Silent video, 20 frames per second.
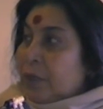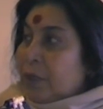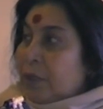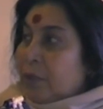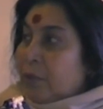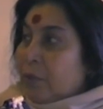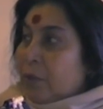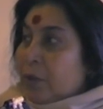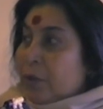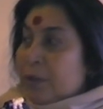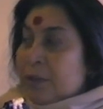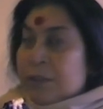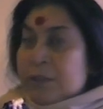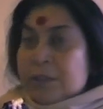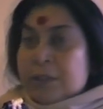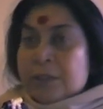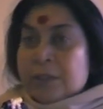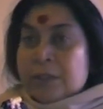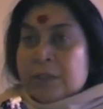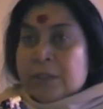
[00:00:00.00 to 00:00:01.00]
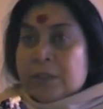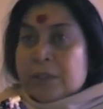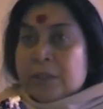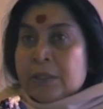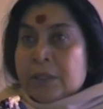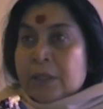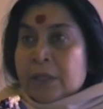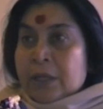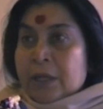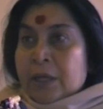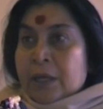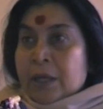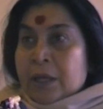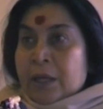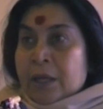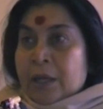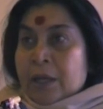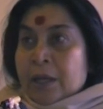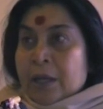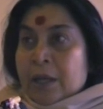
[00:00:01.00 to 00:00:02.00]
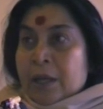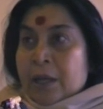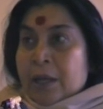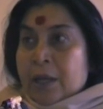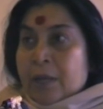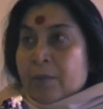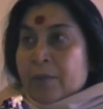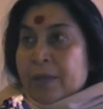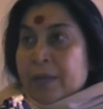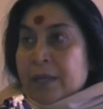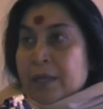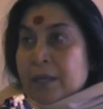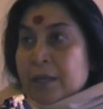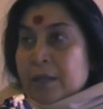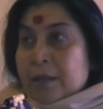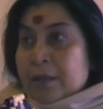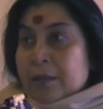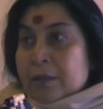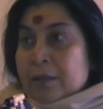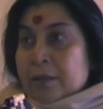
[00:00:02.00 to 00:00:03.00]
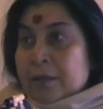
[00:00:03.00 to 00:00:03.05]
It was a very